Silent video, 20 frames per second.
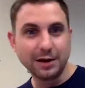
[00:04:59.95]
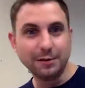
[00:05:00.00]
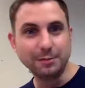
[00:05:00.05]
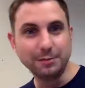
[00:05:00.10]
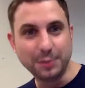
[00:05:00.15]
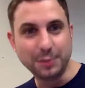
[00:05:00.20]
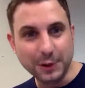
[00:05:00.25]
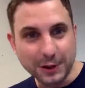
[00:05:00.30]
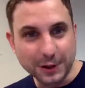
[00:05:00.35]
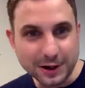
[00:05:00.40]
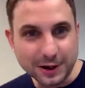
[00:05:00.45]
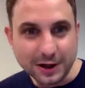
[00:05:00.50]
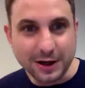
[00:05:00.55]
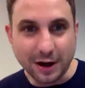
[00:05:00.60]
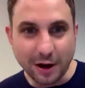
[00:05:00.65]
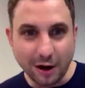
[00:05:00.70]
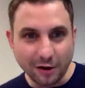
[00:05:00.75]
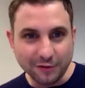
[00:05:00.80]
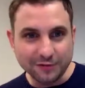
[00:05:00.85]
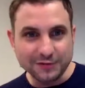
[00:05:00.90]
but
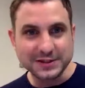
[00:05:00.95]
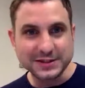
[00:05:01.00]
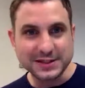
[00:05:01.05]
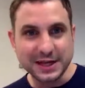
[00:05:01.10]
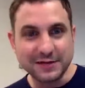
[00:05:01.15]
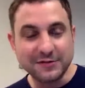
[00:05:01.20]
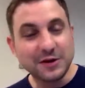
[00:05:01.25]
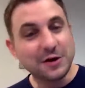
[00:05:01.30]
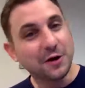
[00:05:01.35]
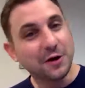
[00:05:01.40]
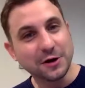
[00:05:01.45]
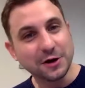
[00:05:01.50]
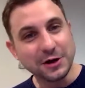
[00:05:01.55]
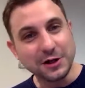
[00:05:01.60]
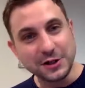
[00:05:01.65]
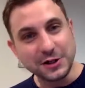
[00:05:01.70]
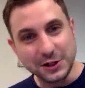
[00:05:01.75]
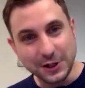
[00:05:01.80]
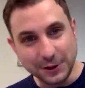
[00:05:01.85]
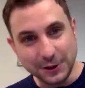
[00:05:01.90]
obviously if you're not
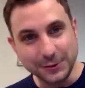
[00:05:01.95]
going to